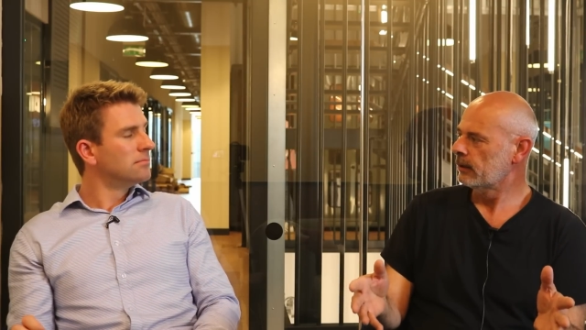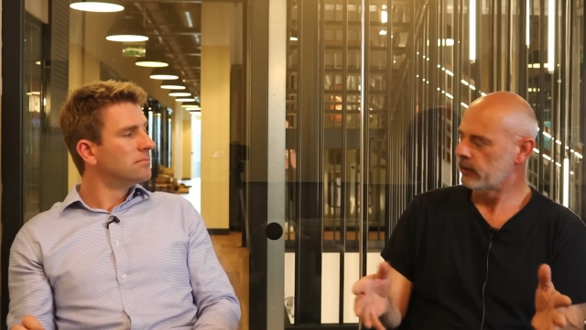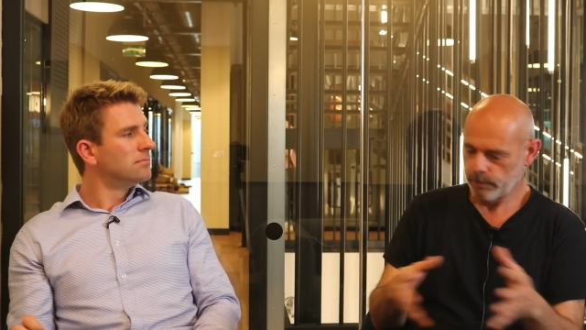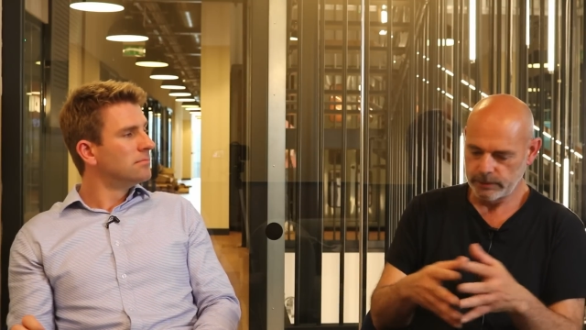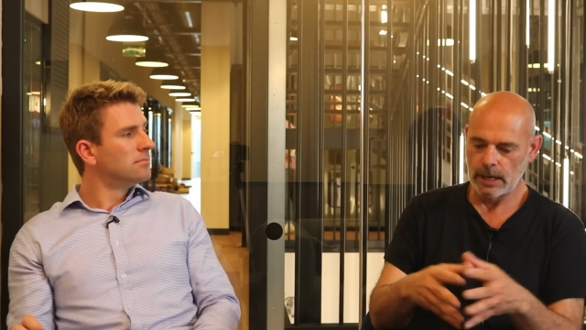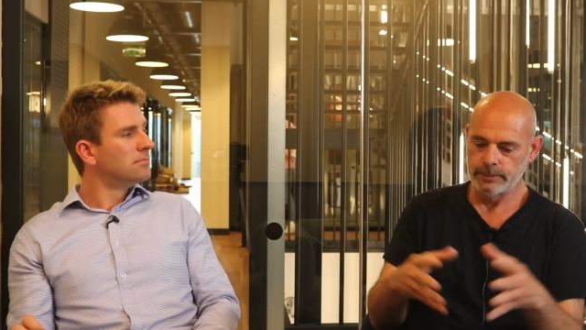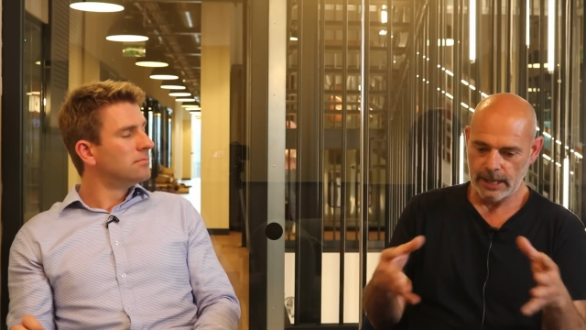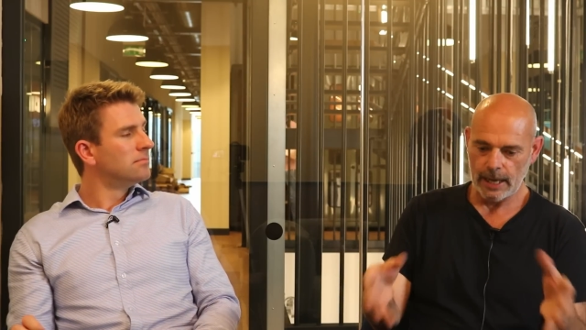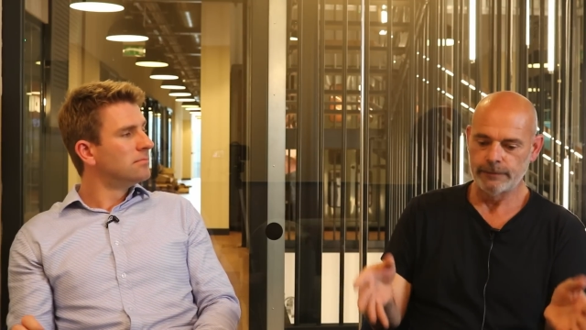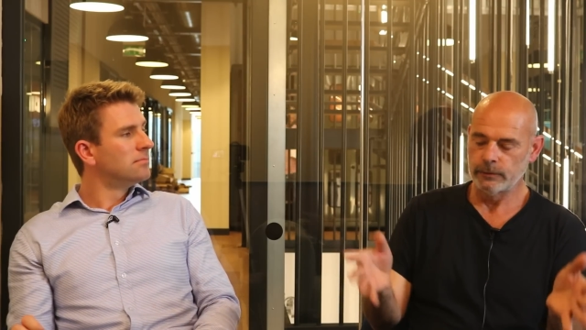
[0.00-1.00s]
Speaker 1: Sometimes you
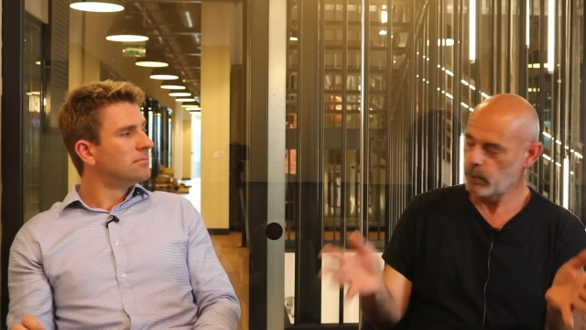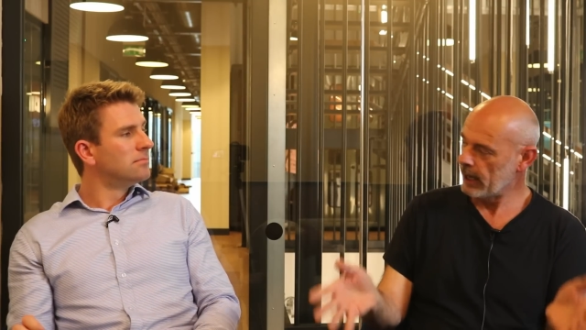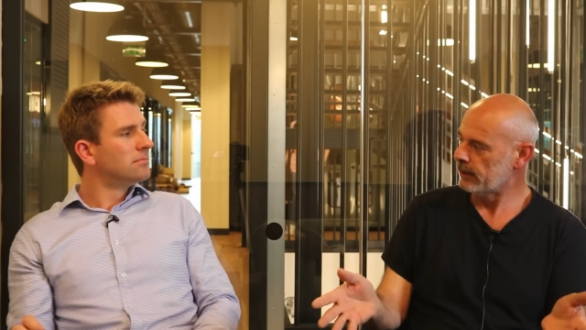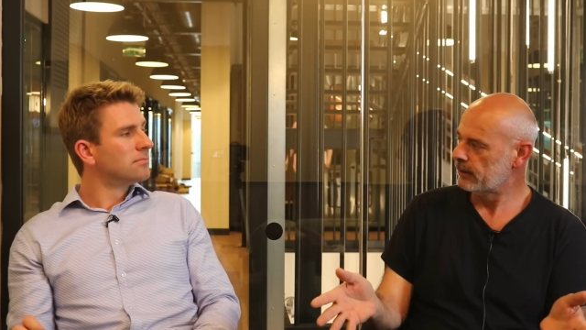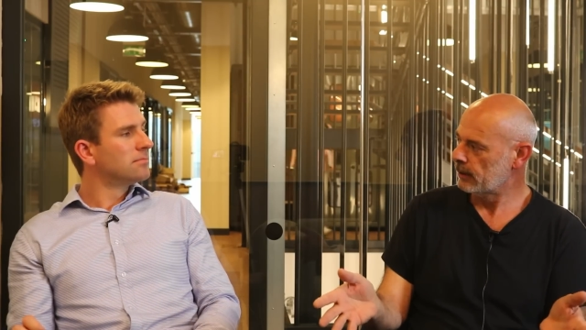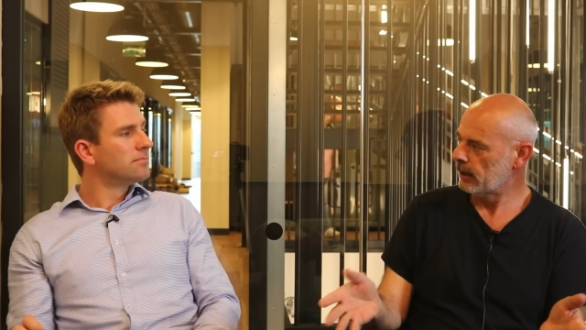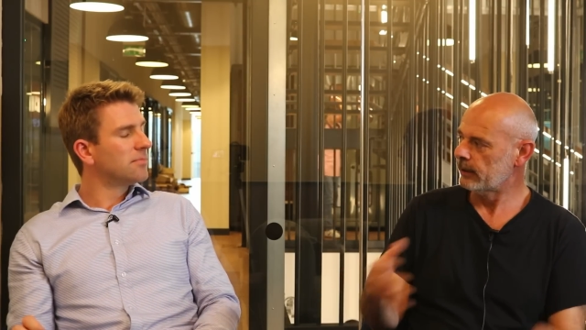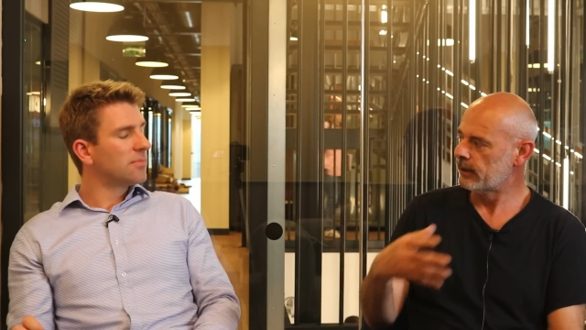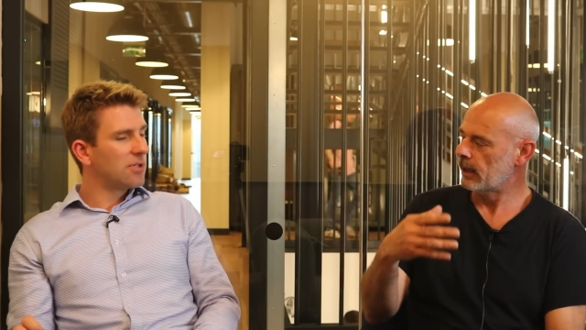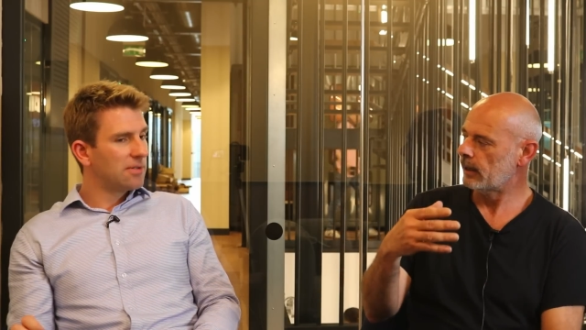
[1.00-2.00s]
have to wait, and
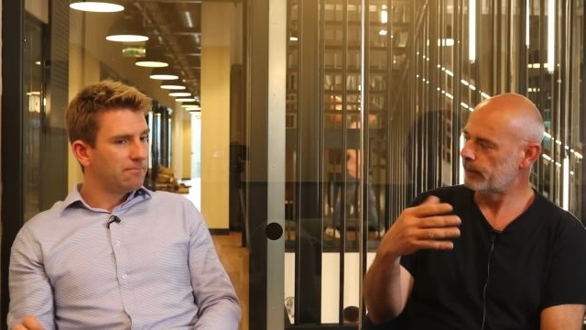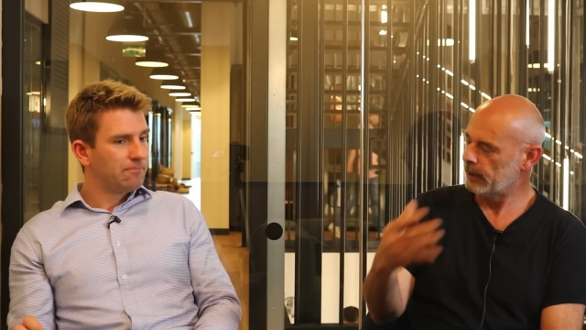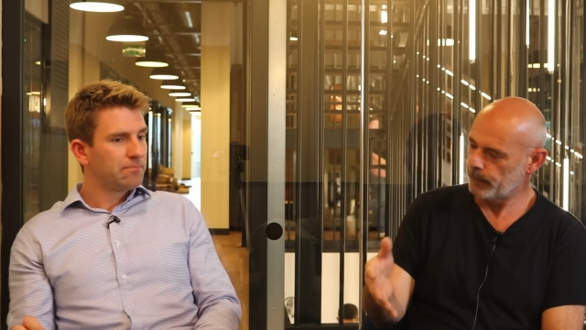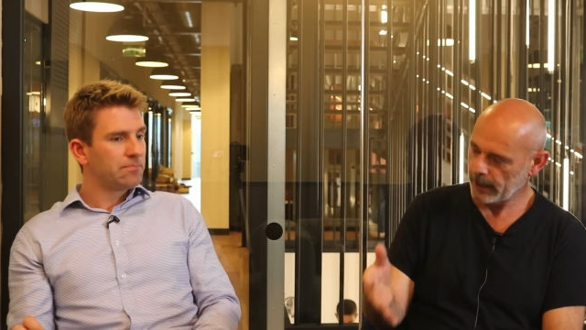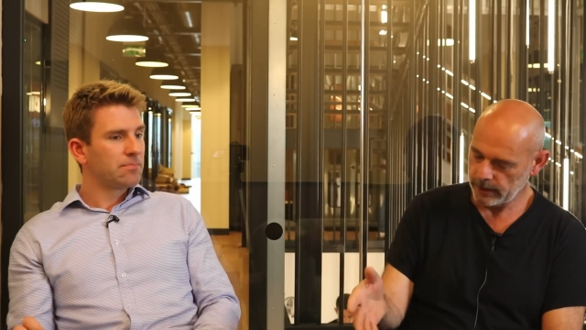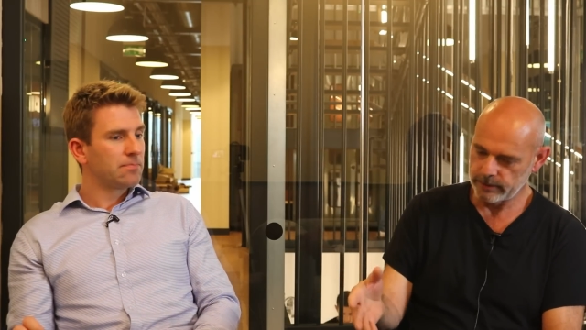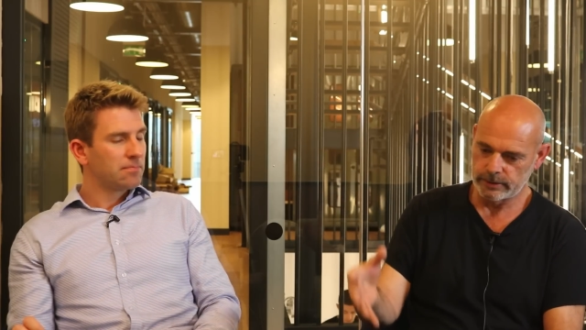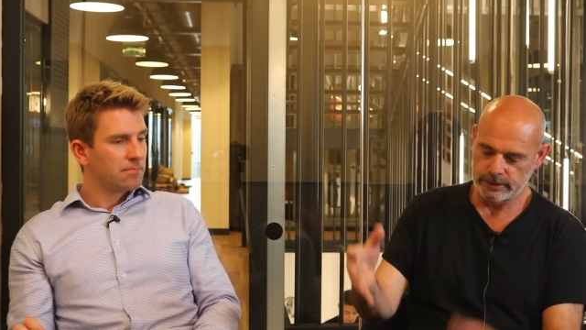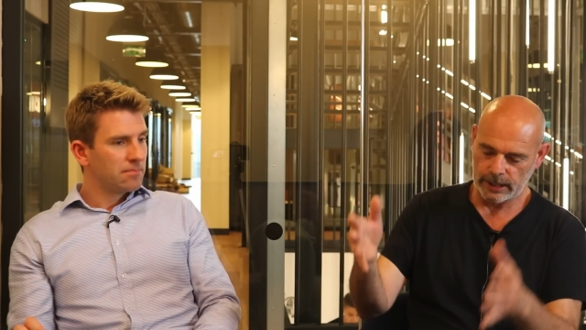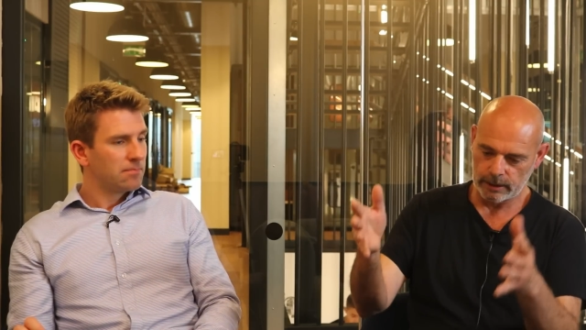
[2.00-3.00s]
it's like yeah. a bit of
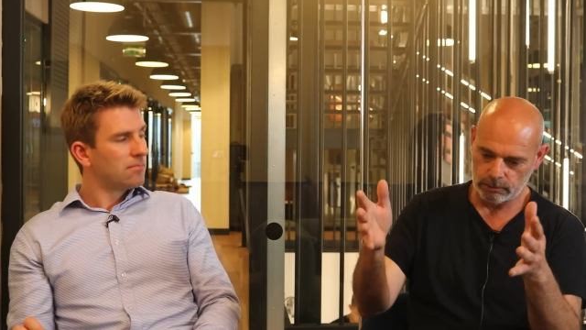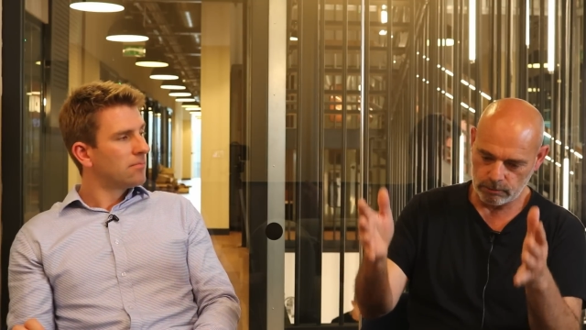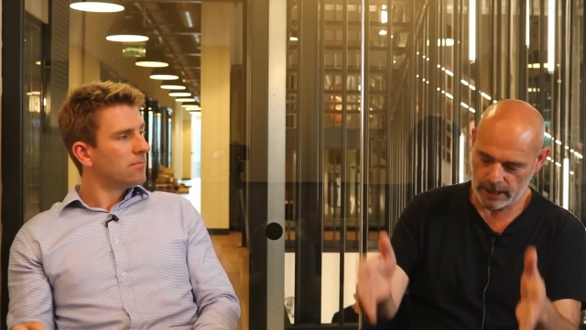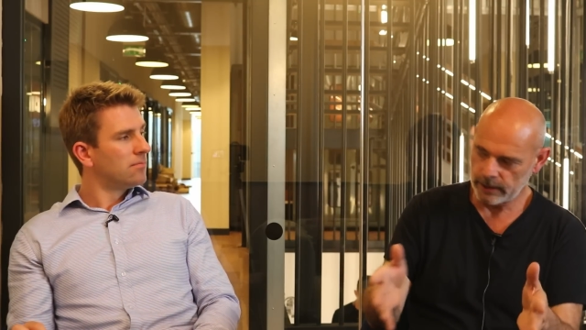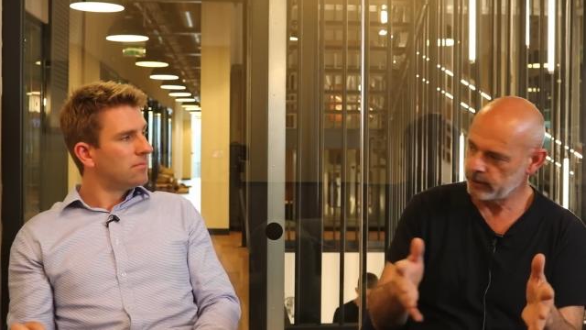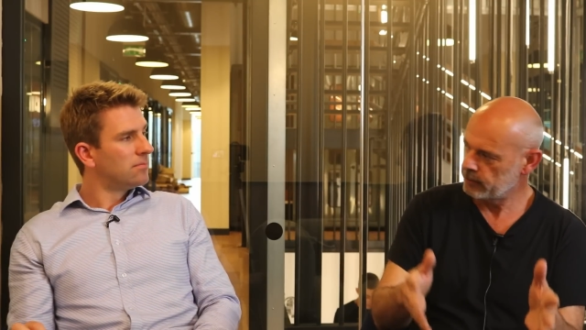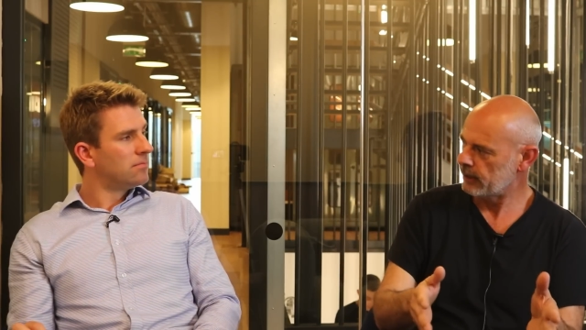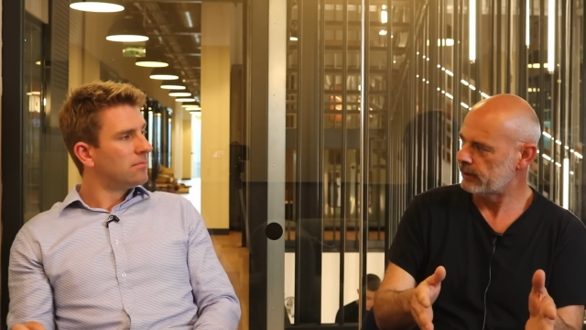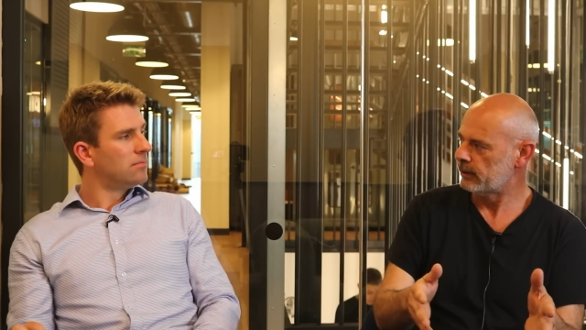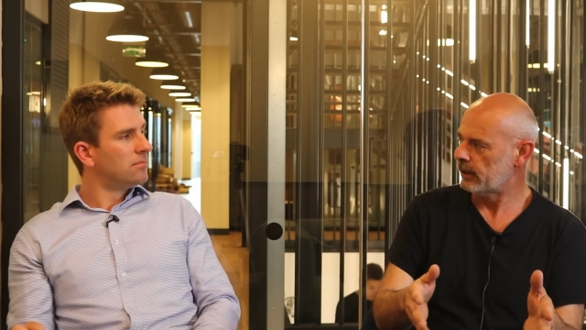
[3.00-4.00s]
patience to get the right
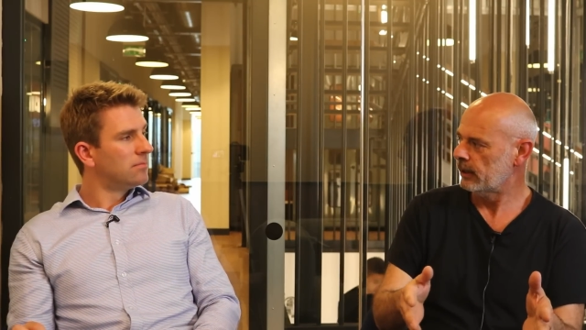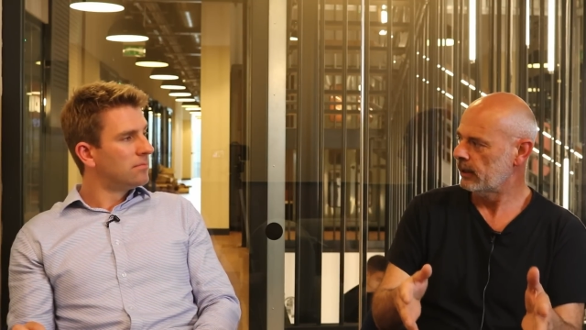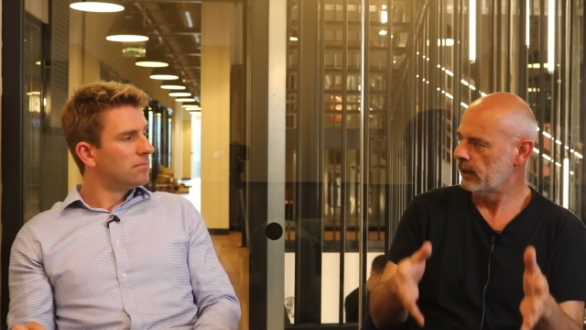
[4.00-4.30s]
strategy